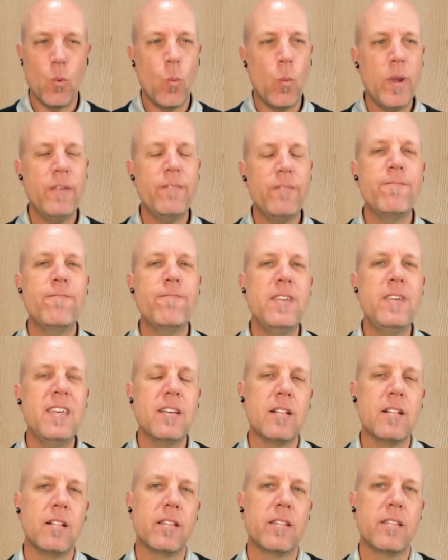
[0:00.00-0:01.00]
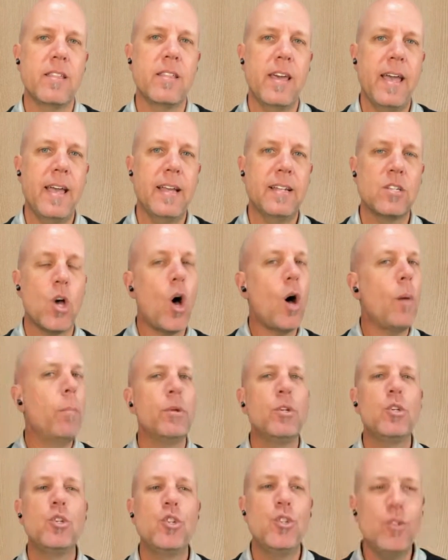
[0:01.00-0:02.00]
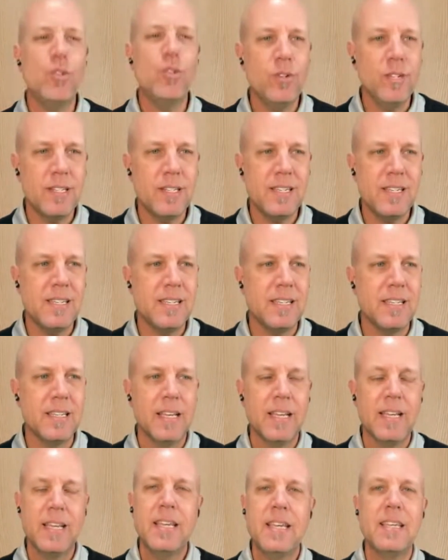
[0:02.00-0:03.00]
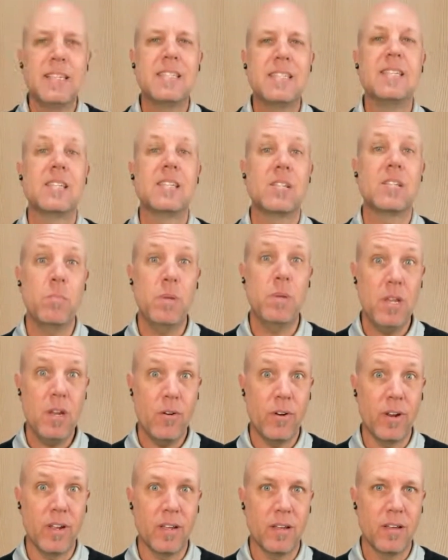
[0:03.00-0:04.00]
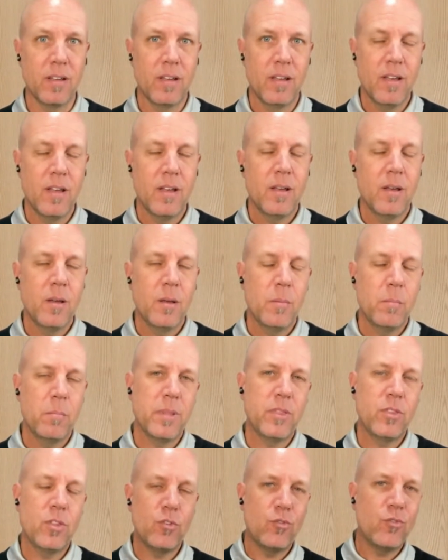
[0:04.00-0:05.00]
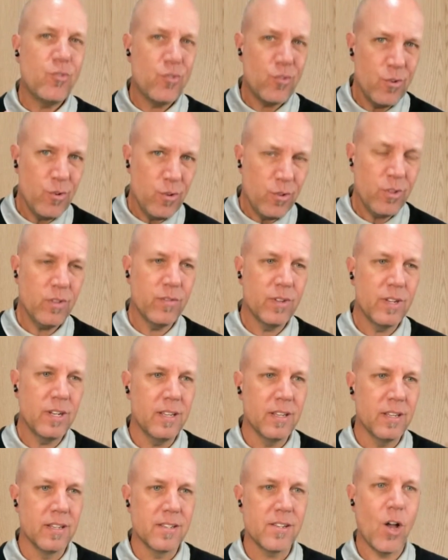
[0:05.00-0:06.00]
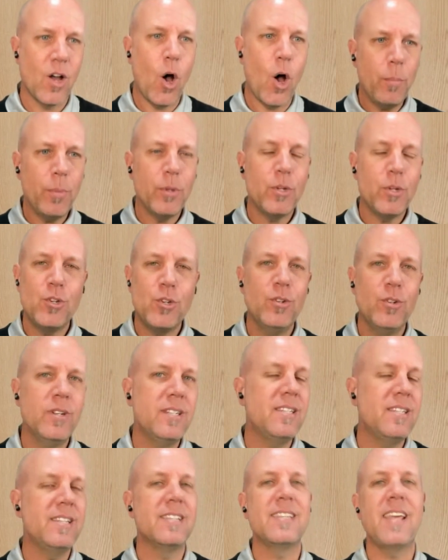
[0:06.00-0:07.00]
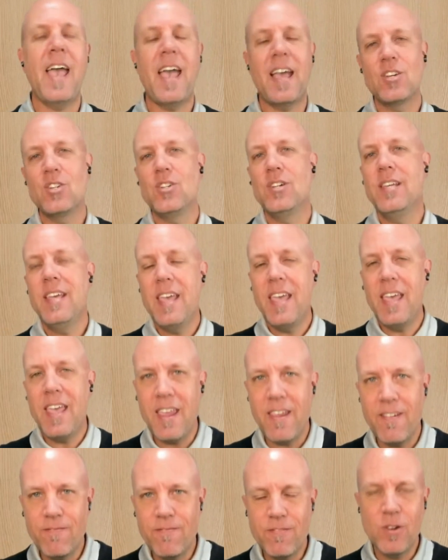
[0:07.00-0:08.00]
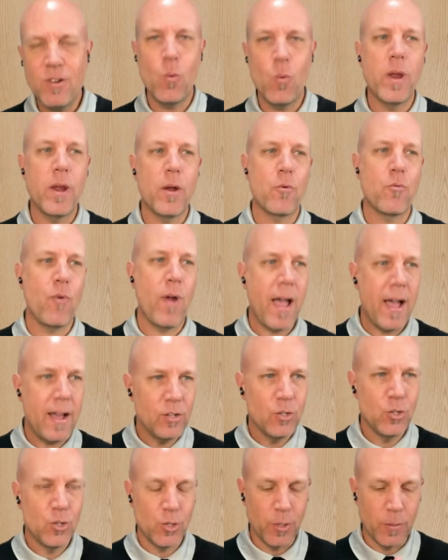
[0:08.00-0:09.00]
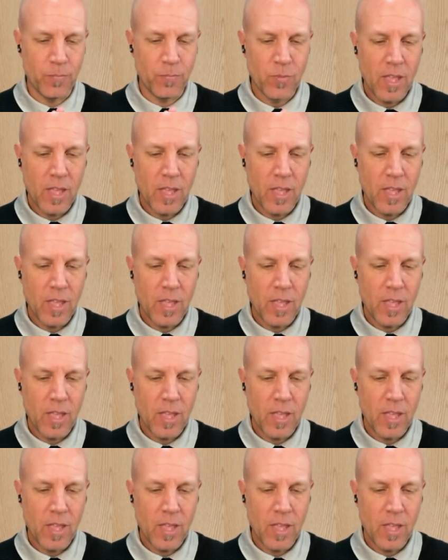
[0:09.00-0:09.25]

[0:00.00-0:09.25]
we feel that opportunity is disappearing. But the truth of it is, opportunity is actually everywhere around you.